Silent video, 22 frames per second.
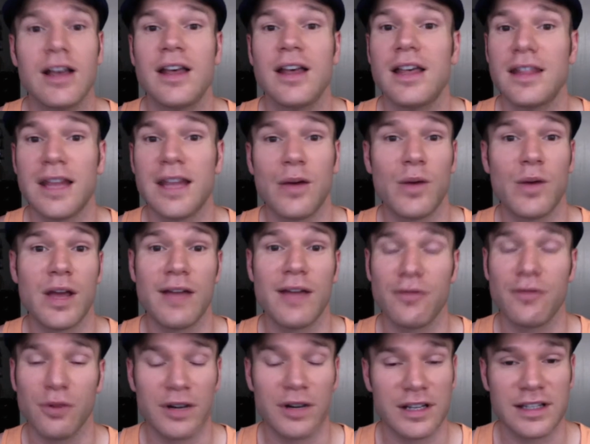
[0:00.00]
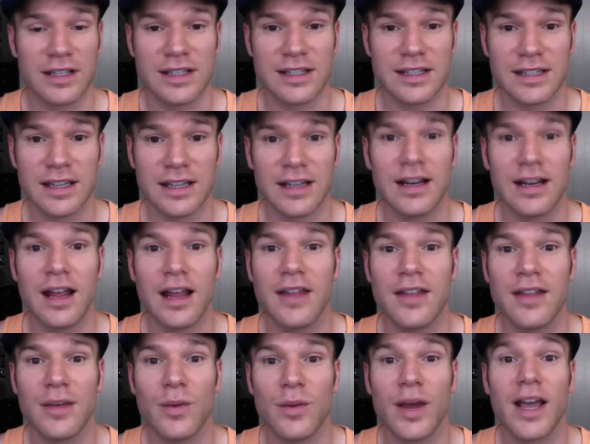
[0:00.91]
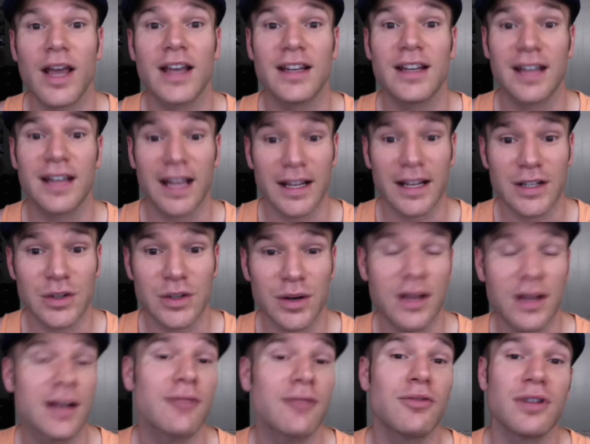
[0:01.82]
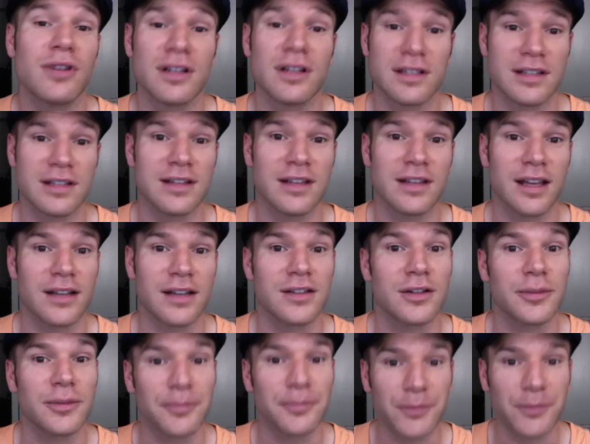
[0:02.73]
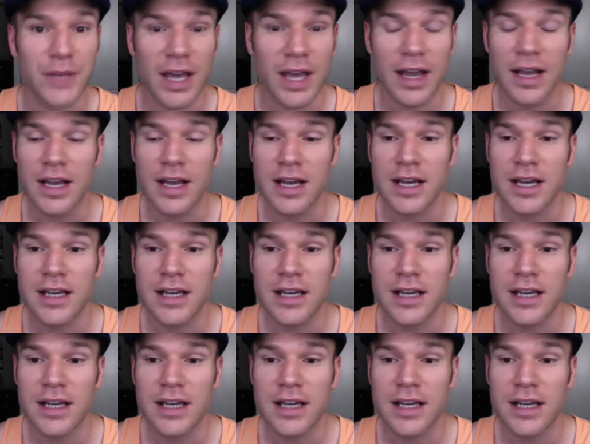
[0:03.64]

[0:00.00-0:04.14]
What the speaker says: That way everyone can see it, and that way I can answer it and everyone can see the answer. Okay?